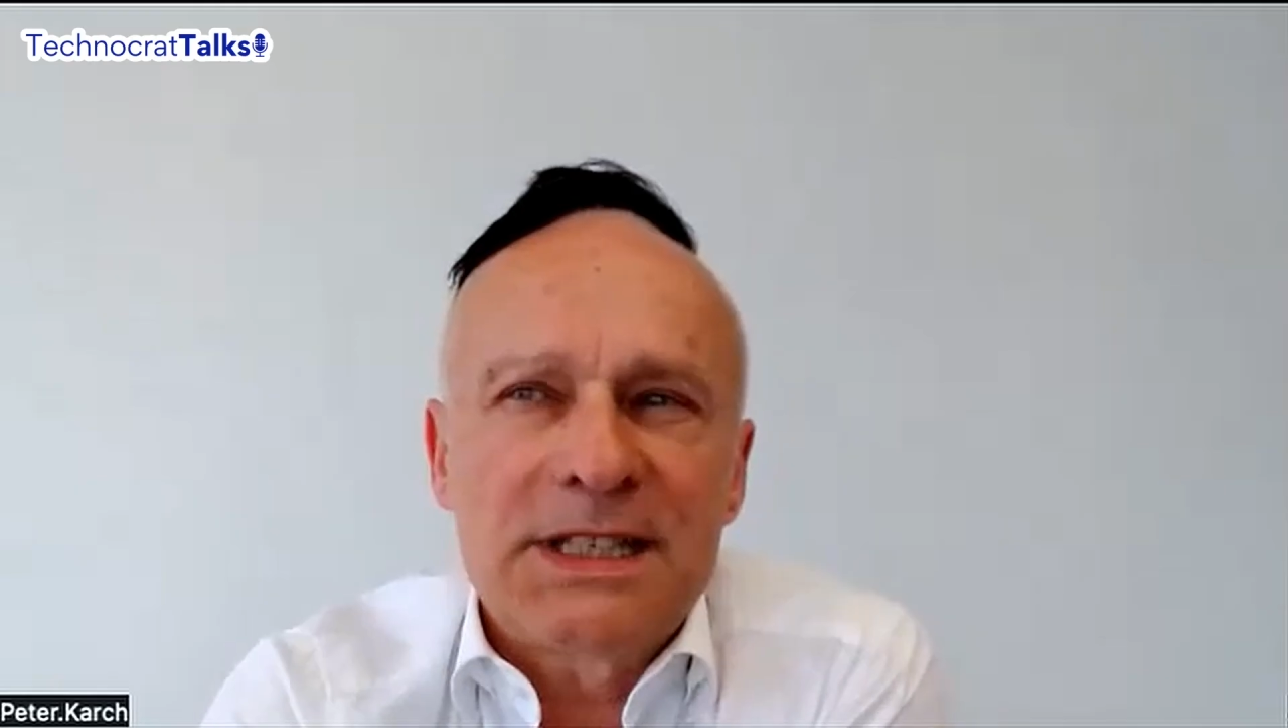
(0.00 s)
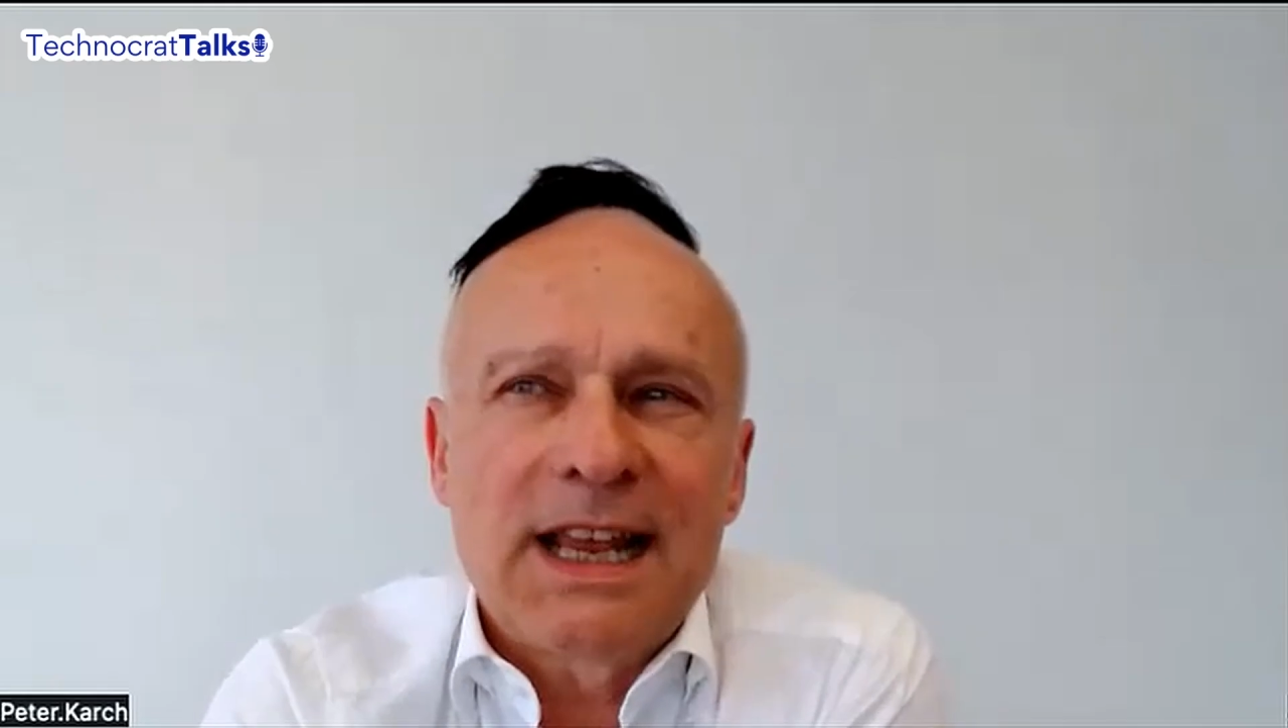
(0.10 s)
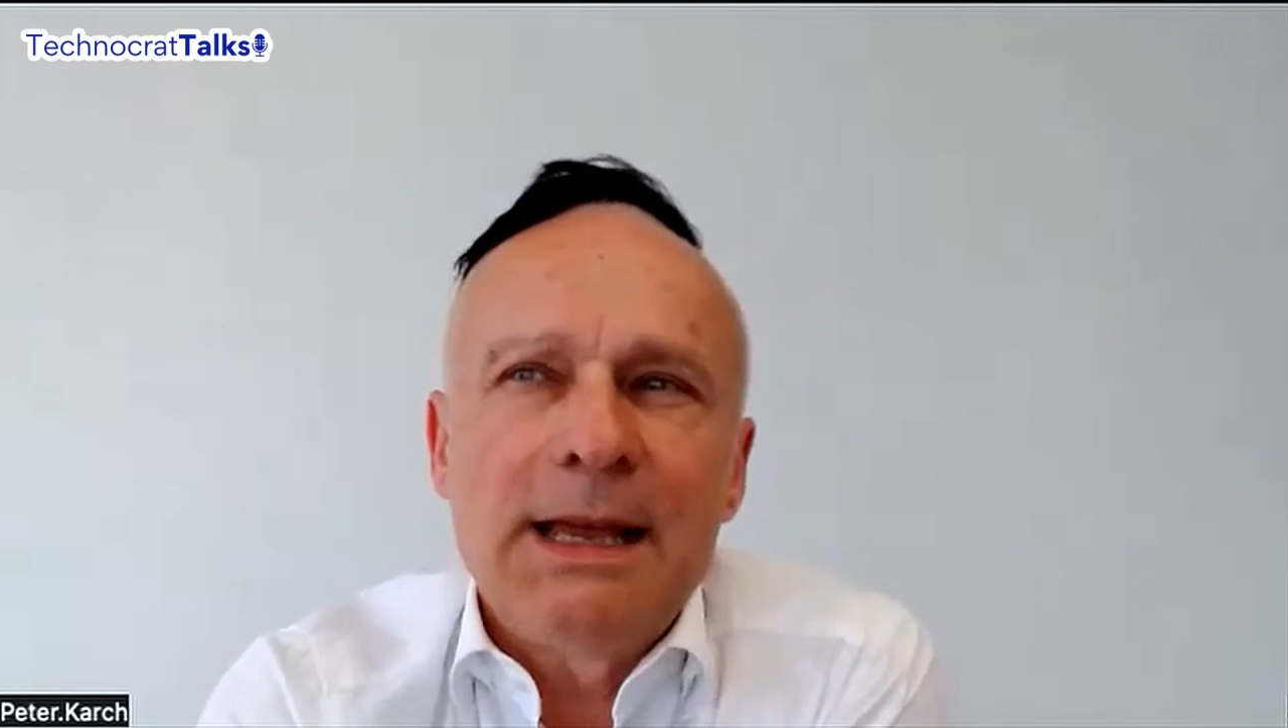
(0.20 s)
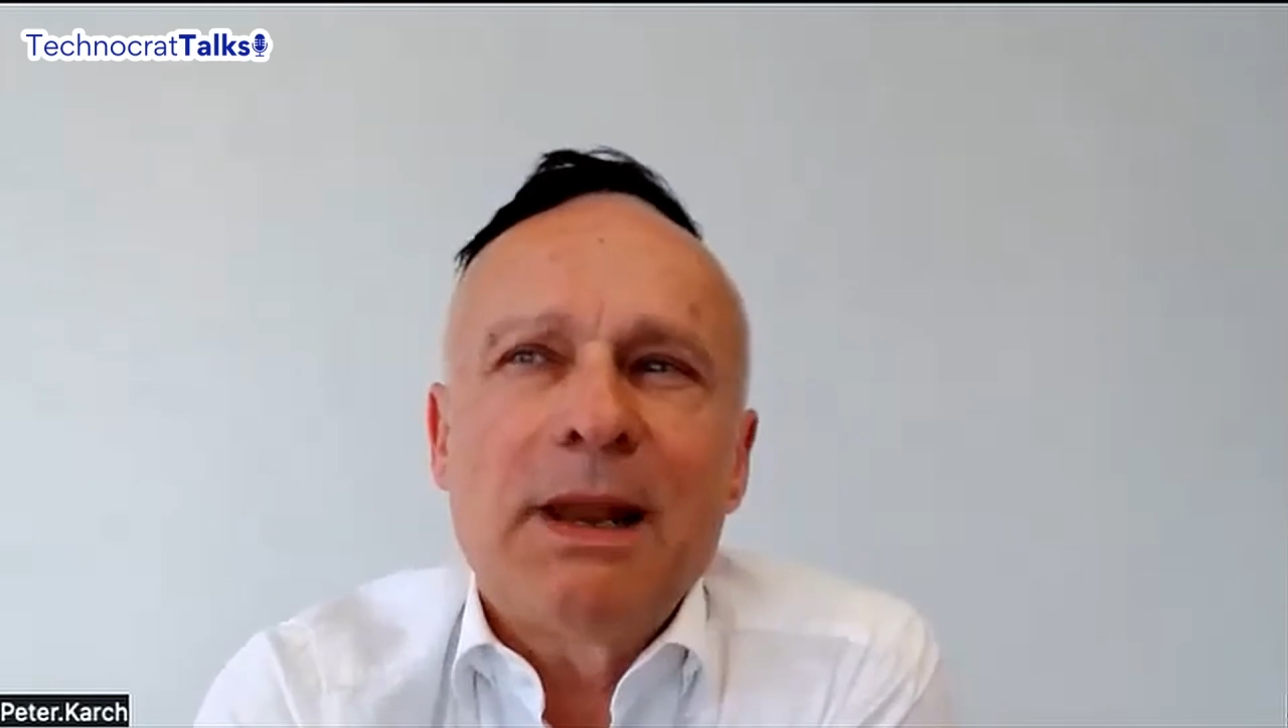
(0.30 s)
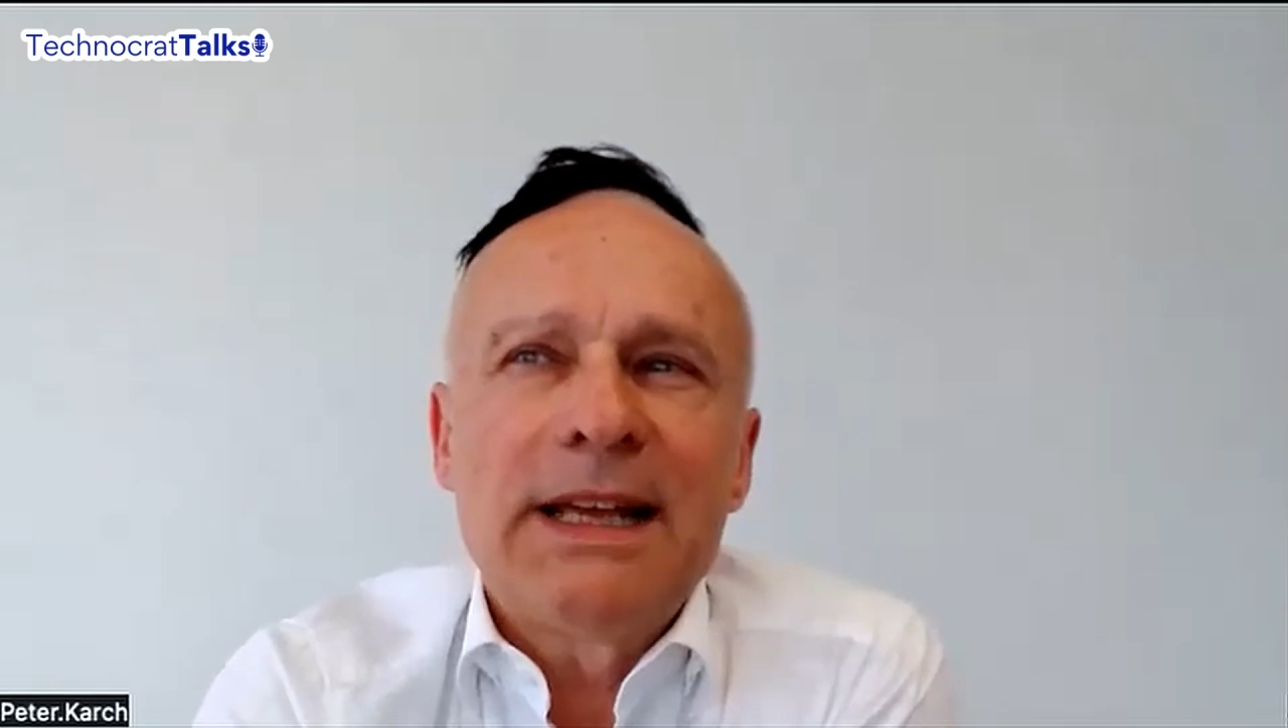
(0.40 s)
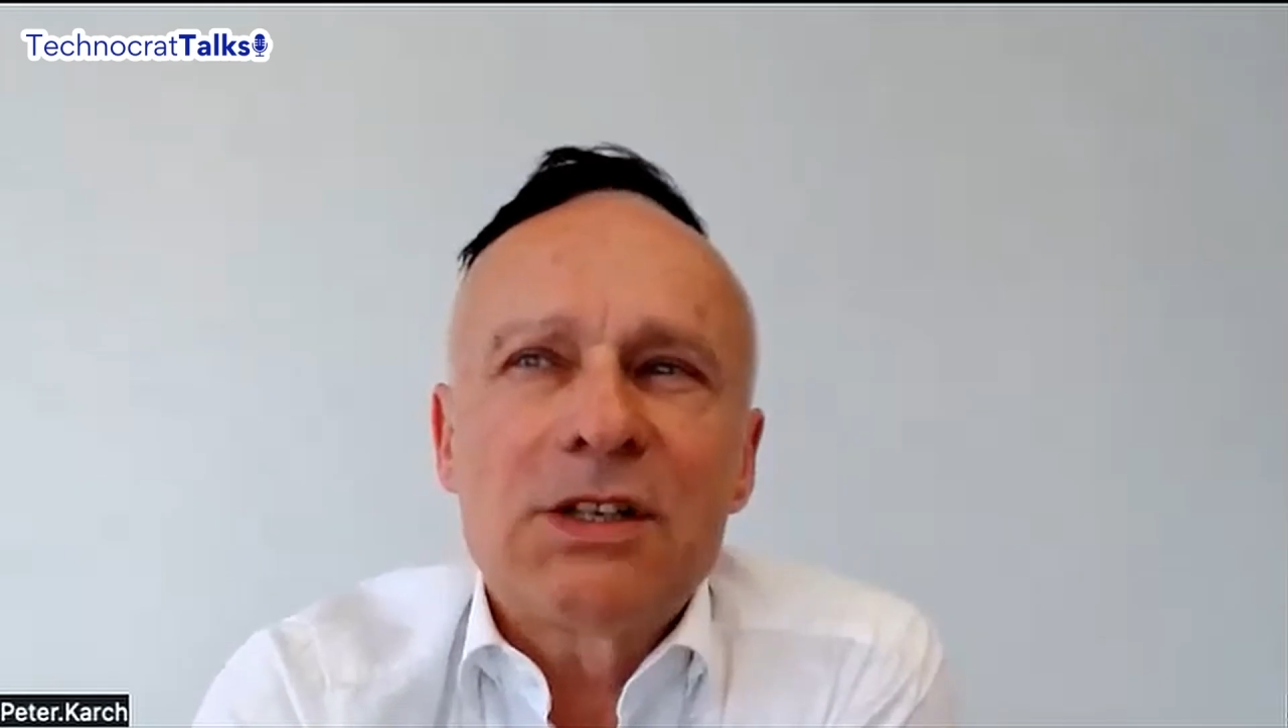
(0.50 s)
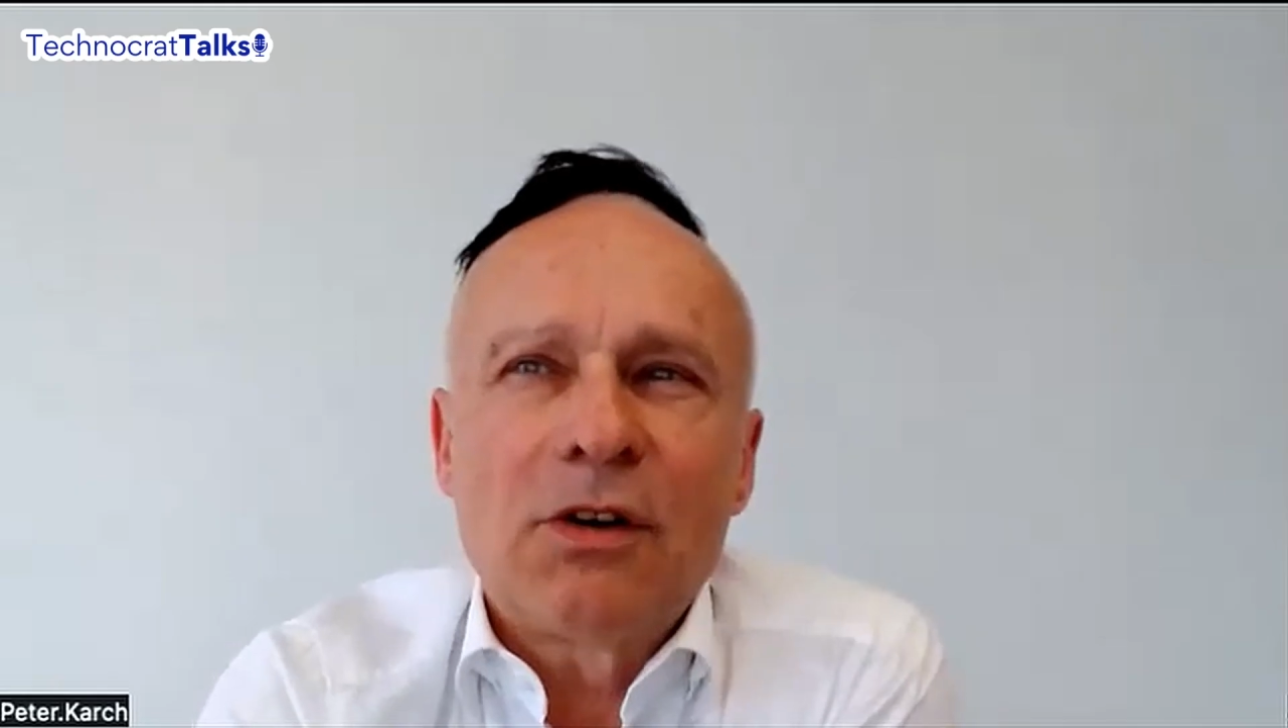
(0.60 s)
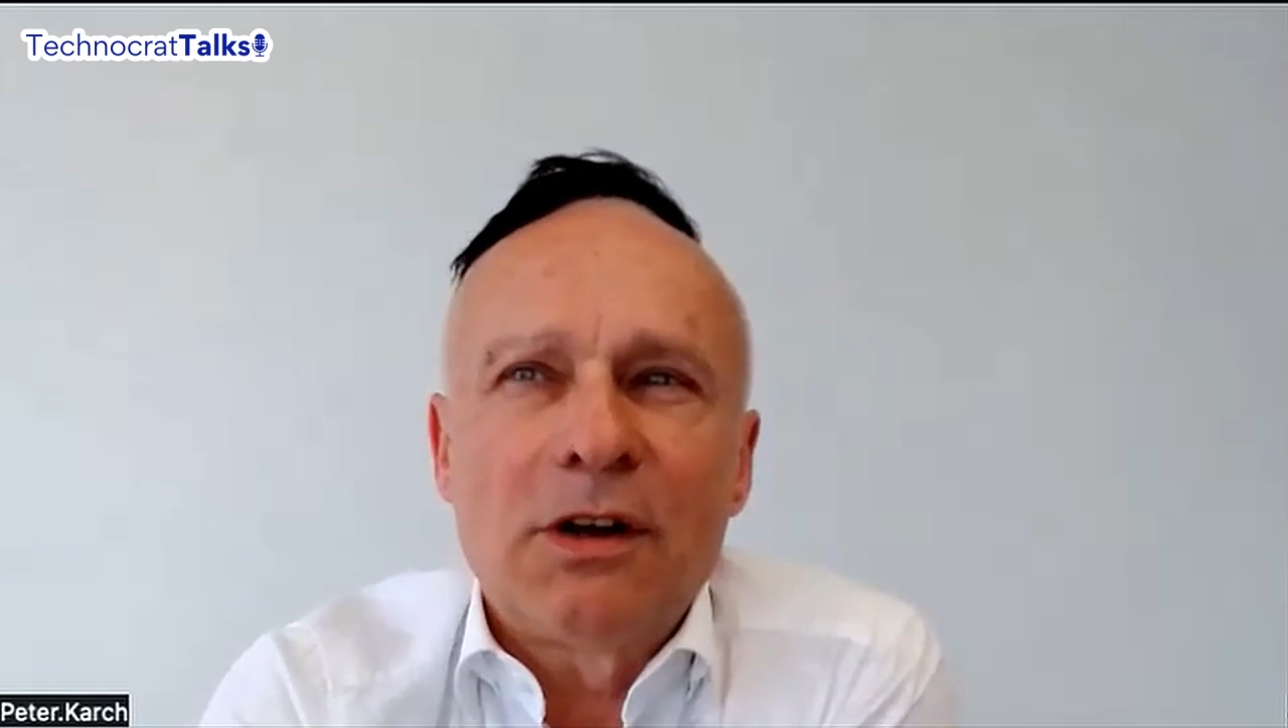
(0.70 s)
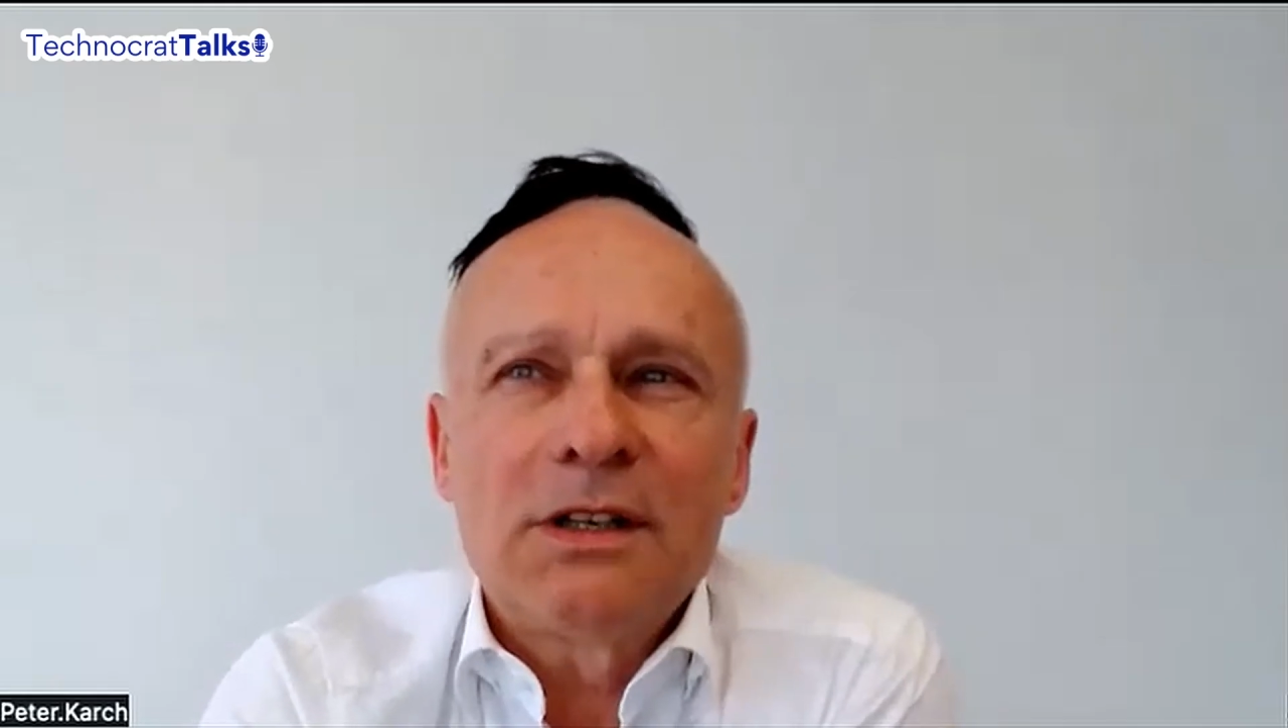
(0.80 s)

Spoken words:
later on